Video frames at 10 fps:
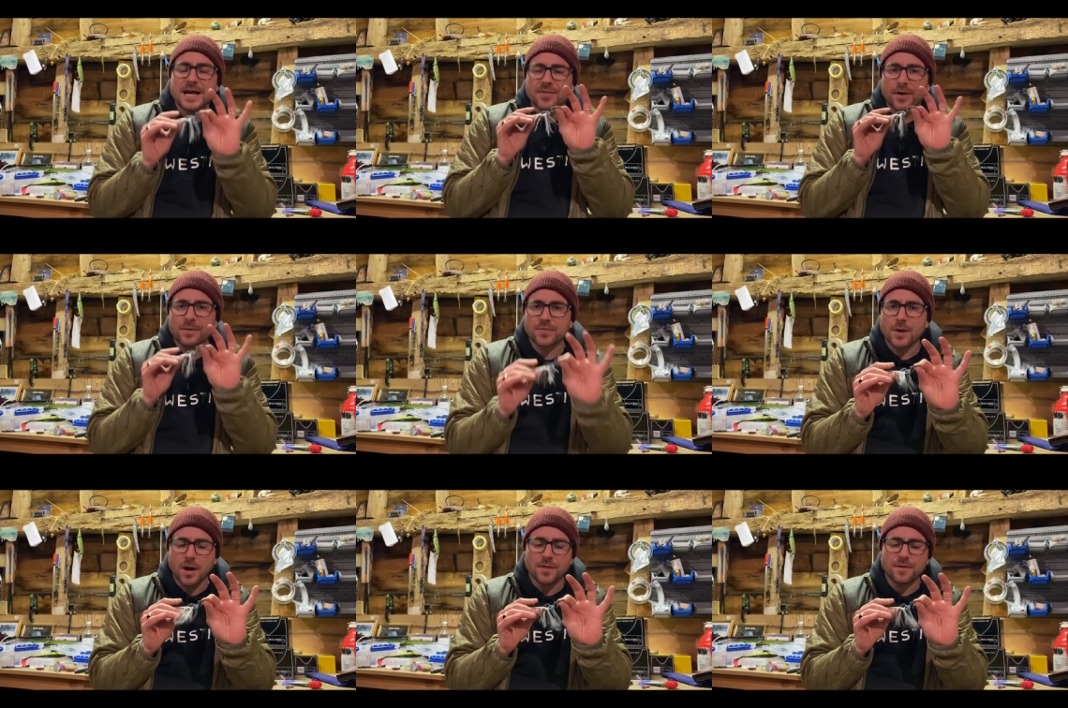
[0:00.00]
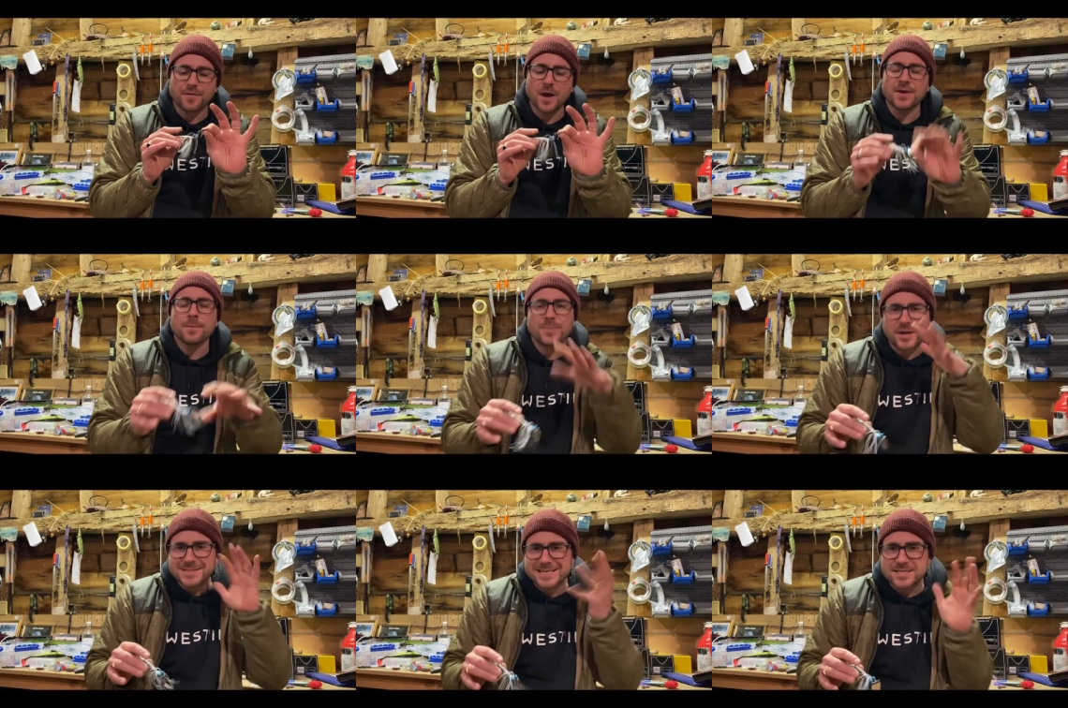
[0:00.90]
at the front,
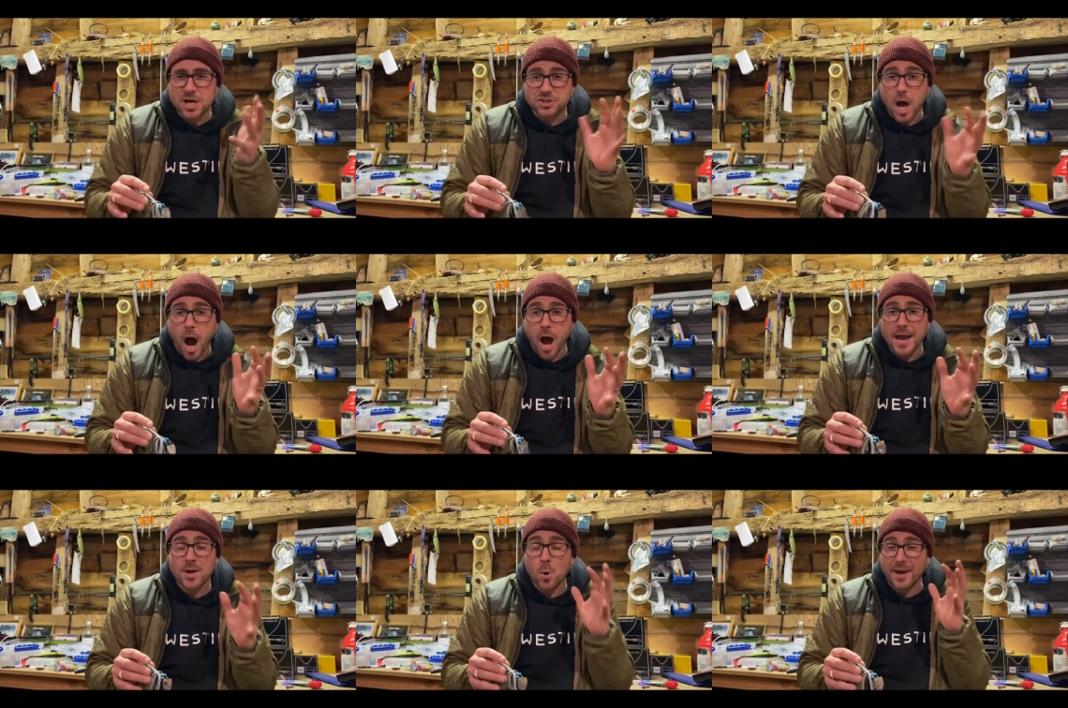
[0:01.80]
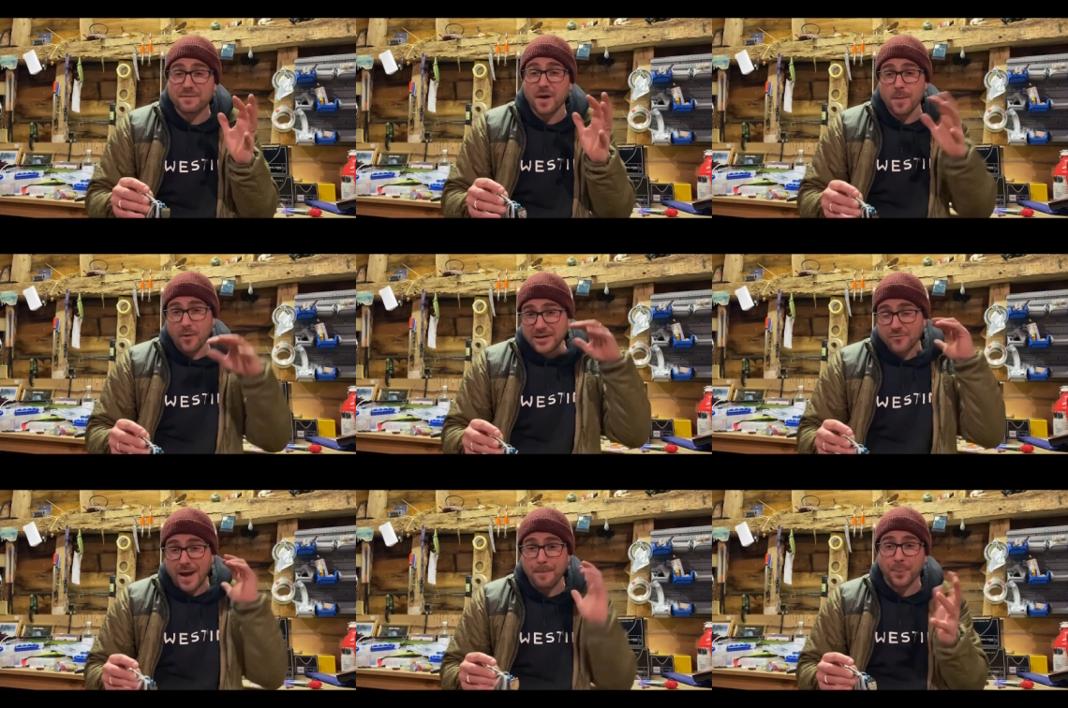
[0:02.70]
because it's such a high quick vibration
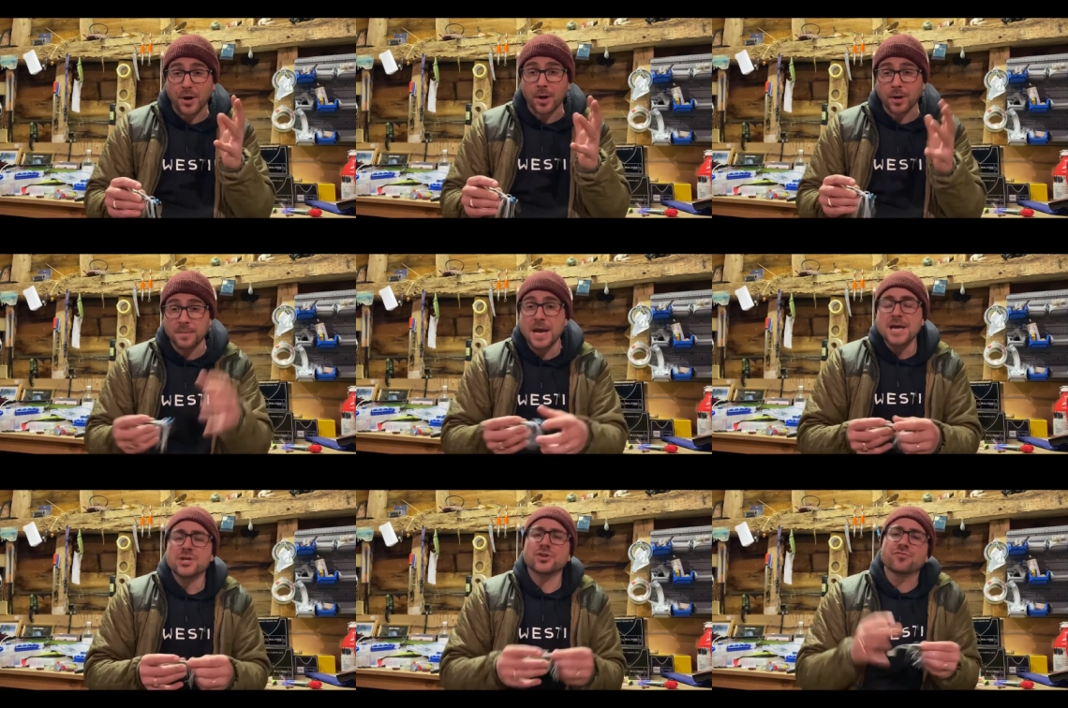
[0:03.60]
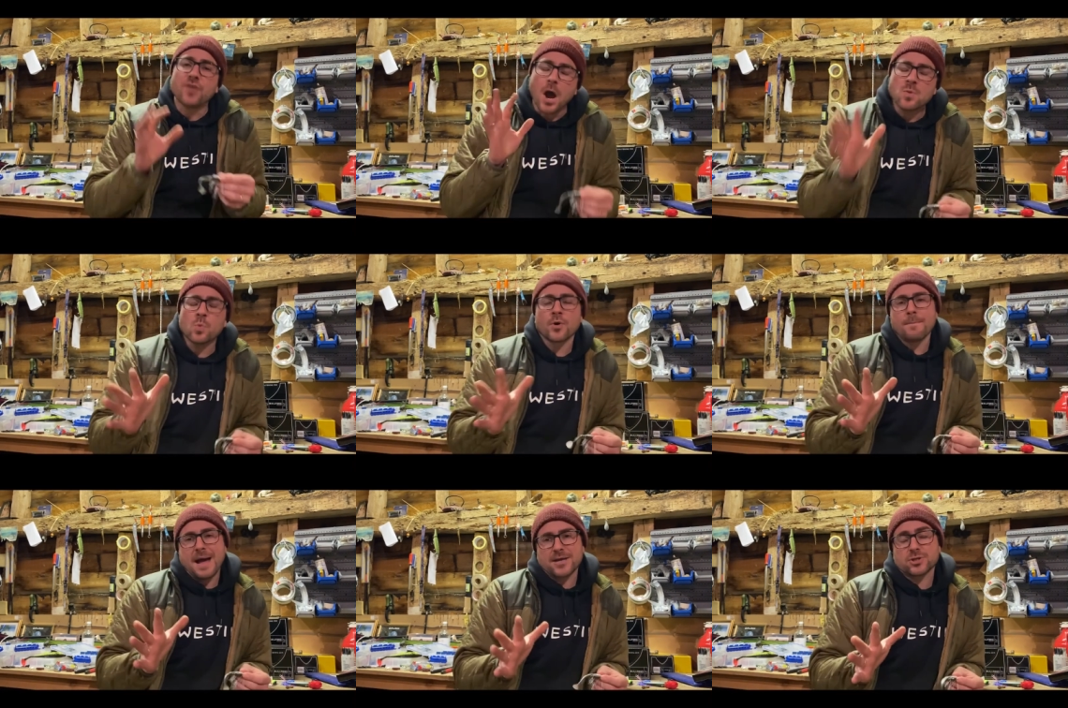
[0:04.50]
rate. You don't want to
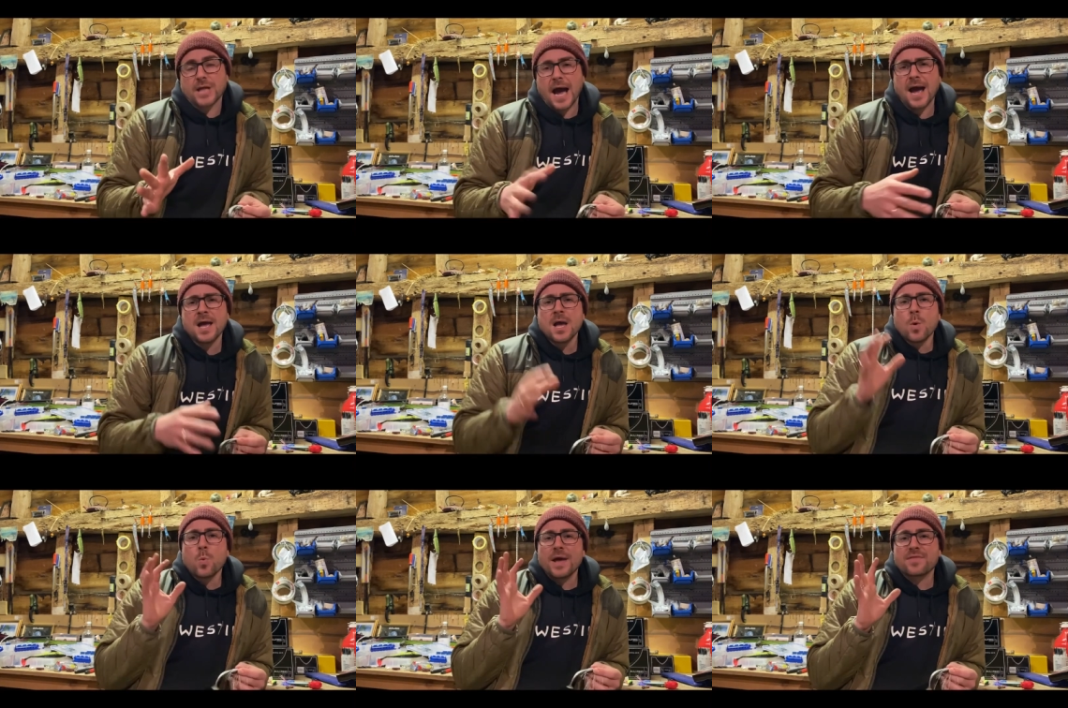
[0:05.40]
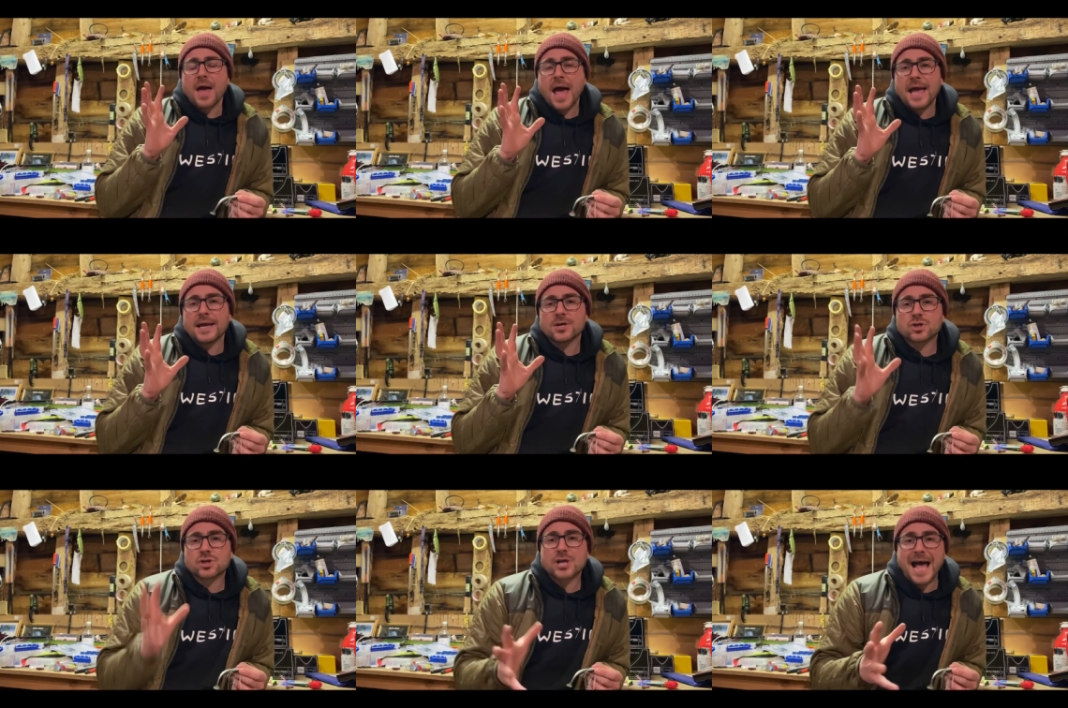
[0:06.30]
match that with a
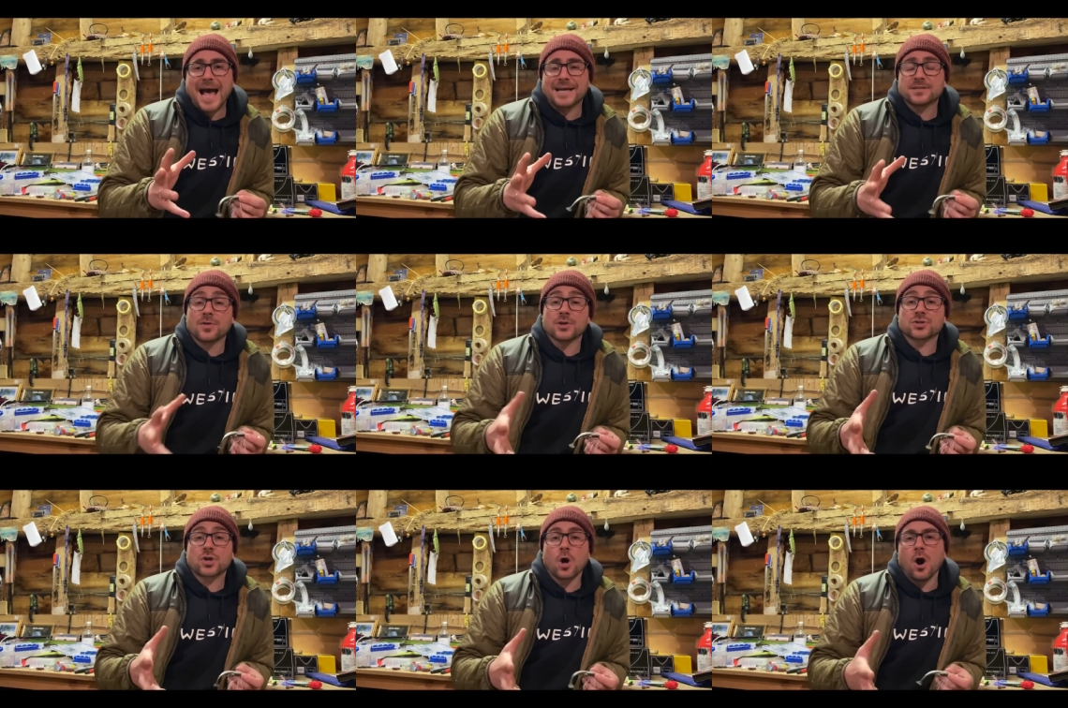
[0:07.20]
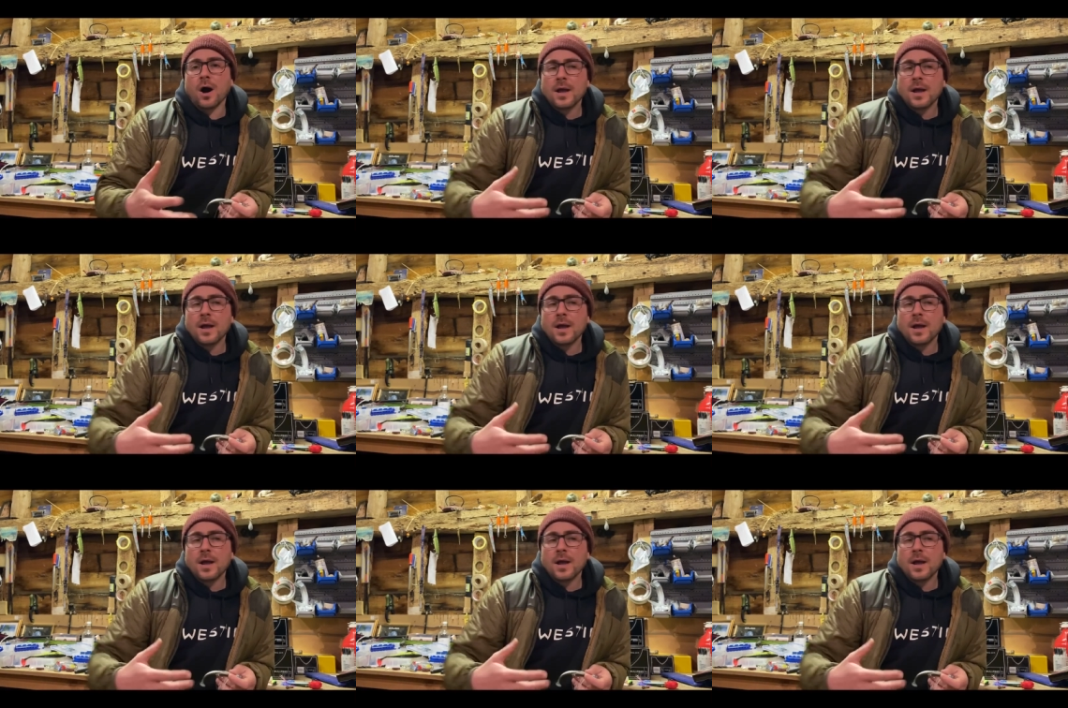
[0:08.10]
shad that's got